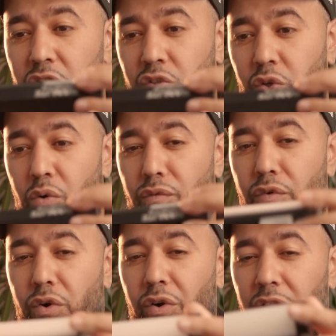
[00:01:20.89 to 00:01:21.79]
So
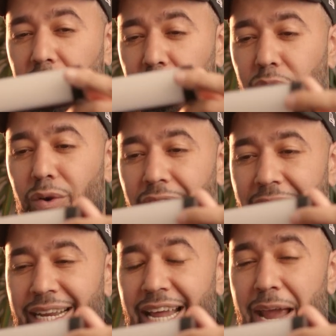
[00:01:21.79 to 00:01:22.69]
for a little
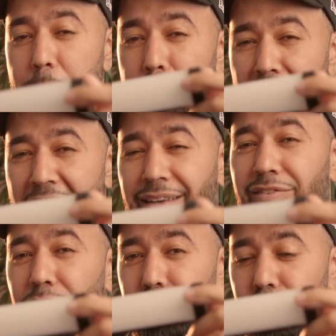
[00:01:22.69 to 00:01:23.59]
light, it
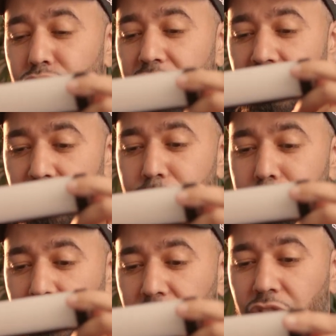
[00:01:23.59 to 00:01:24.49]
packs a pretty
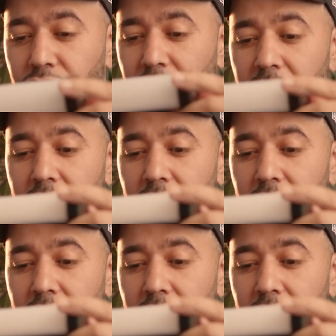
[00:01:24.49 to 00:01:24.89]
good punch.